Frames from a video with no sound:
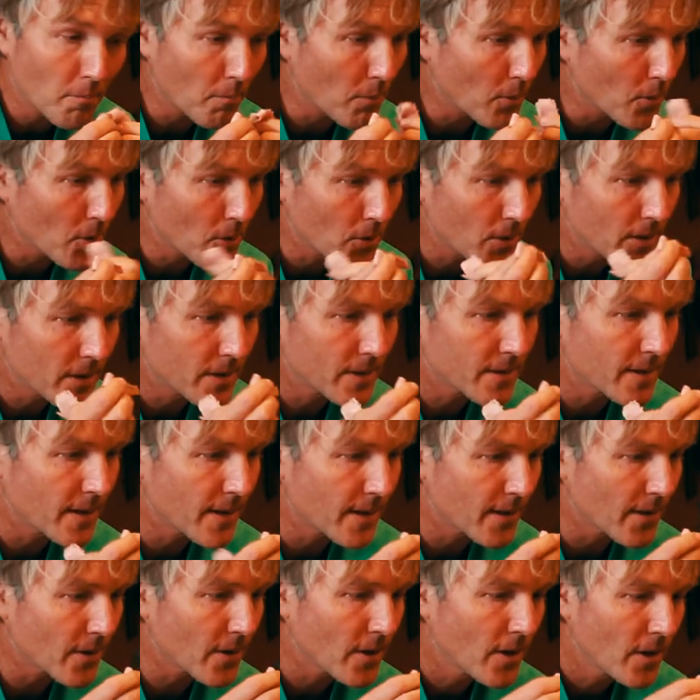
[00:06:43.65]
Murray's
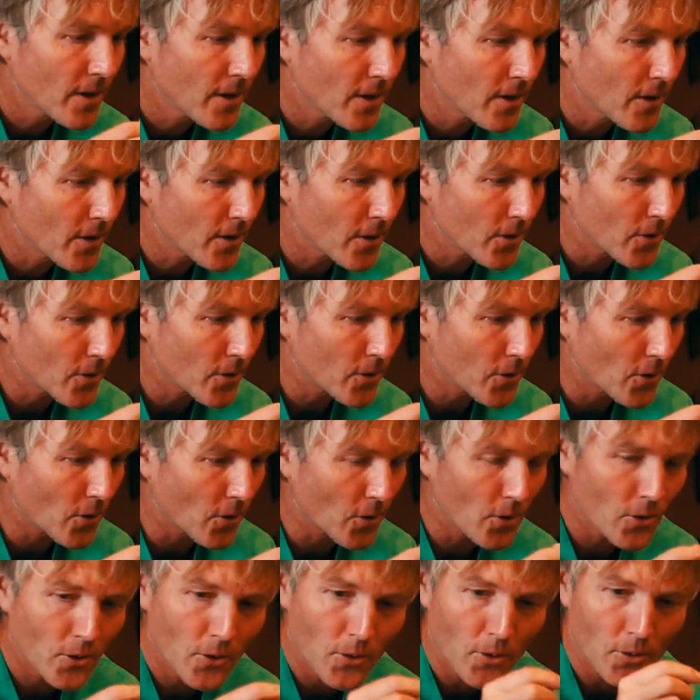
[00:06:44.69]
together. Good
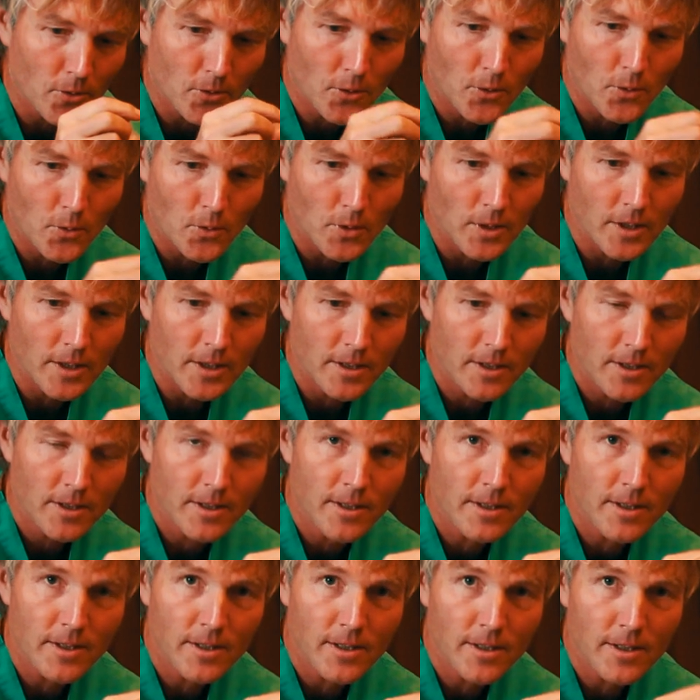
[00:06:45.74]
girl, Tula.
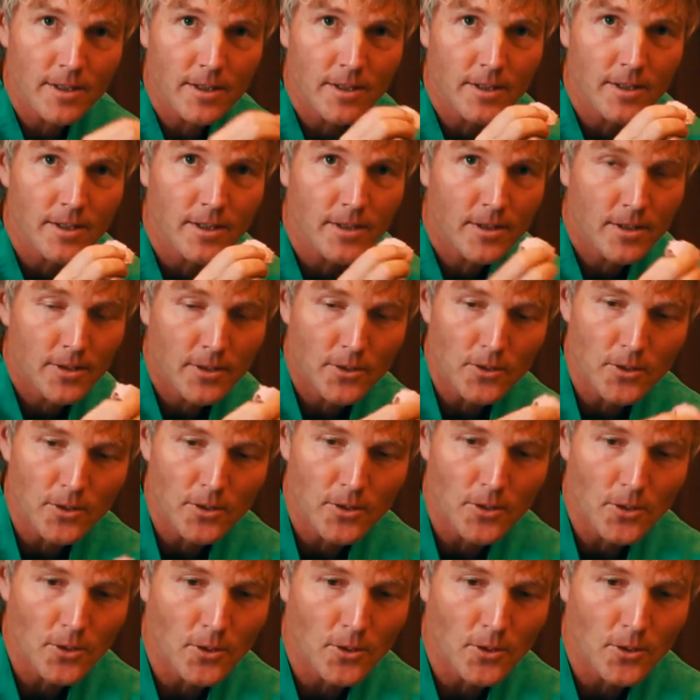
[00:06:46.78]
So good